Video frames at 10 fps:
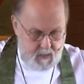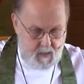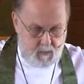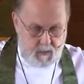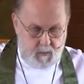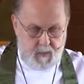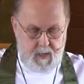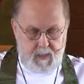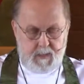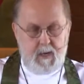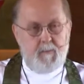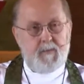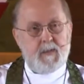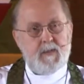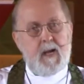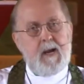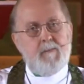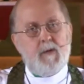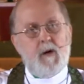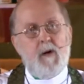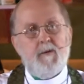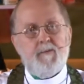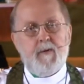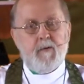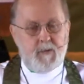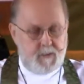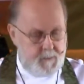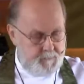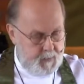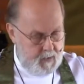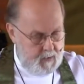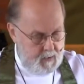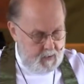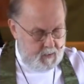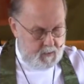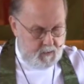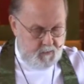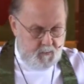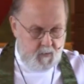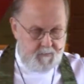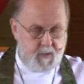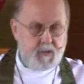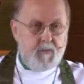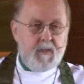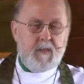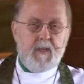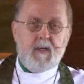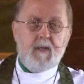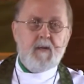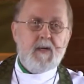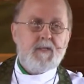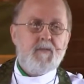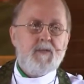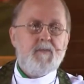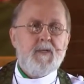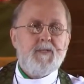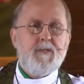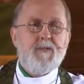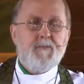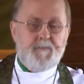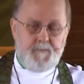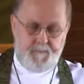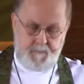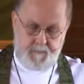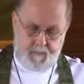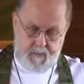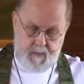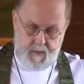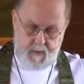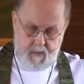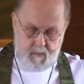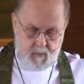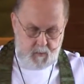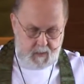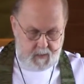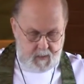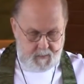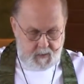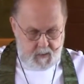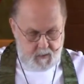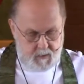when we accept the same call to fellowship that the 4 fishermen did in last week's message. When we come to know